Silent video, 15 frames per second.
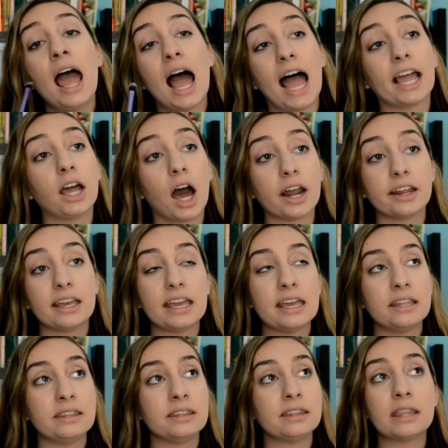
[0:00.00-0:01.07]
I got it
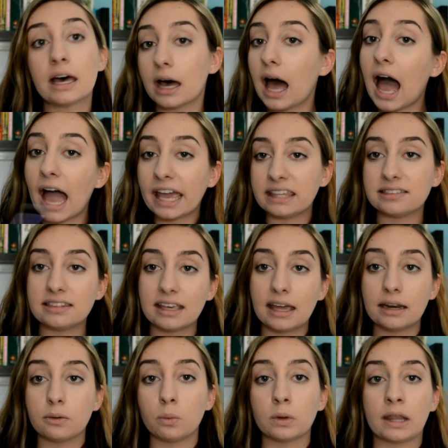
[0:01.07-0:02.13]
in the eye
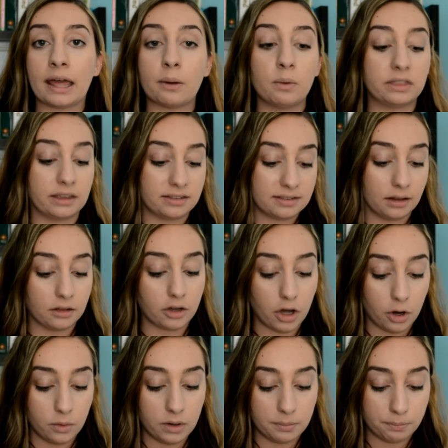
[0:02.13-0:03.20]
set, like with the
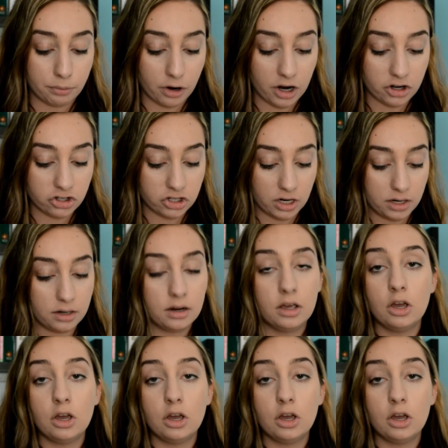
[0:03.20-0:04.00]
silicone brush and